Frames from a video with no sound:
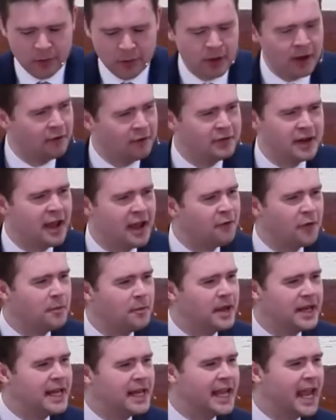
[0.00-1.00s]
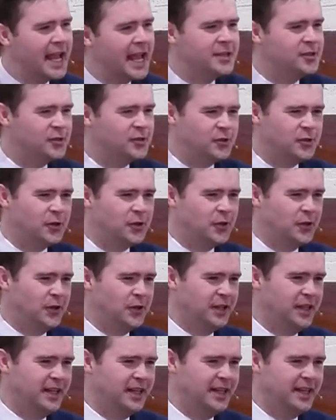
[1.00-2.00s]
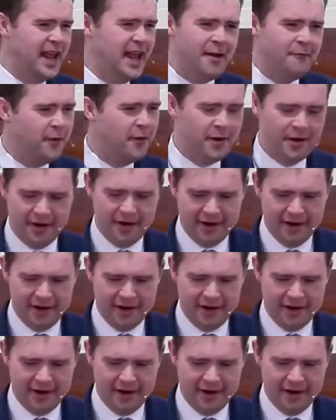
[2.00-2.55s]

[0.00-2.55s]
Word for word: you have never been against you. Never.